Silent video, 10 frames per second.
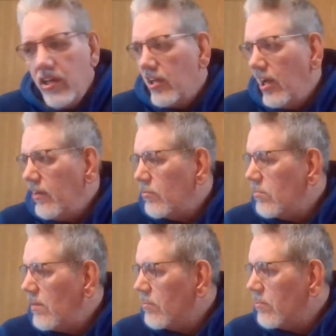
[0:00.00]
And I
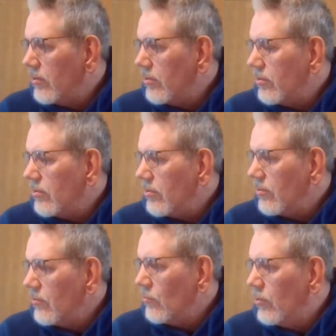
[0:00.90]
remember
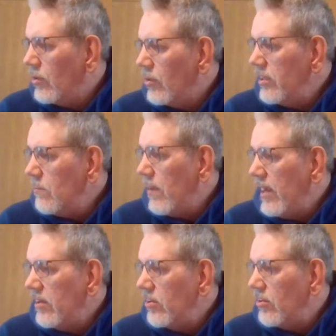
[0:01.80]
one he
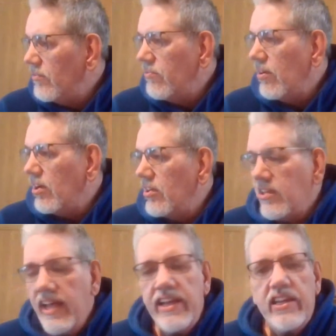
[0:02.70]
painted of
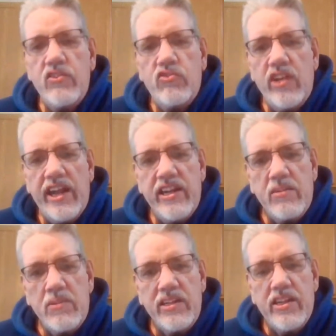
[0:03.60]
Yankee
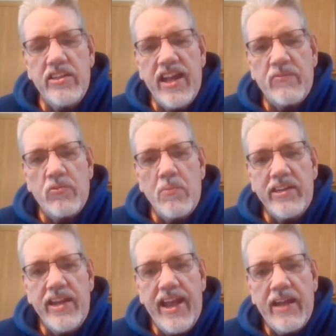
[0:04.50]
Stadium. He did that for
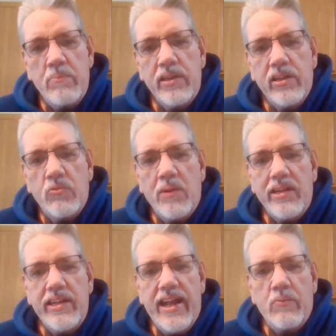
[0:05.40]
my dad because
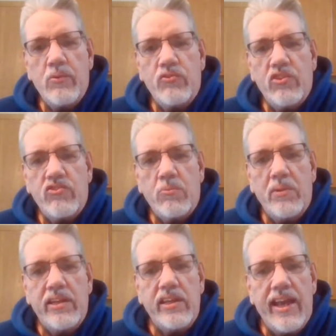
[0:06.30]
my dad was such a
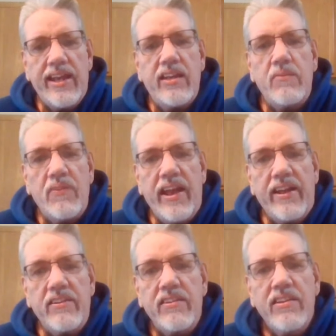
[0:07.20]
big Yankee
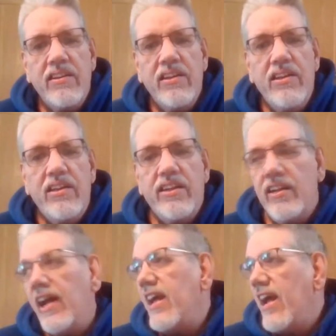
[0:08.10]
fan.
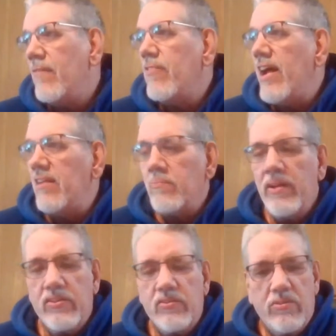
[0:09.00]
And I have that
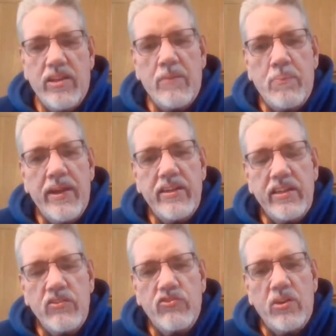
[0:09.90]

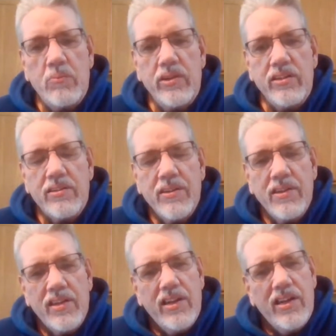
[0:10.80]
painting somewhere.
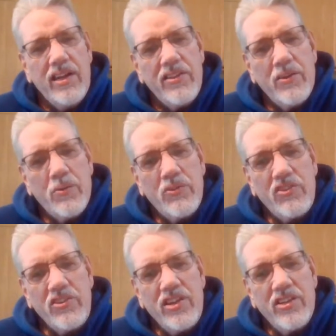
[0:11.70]
There
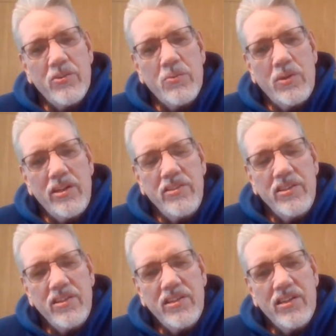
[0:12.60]
was another one.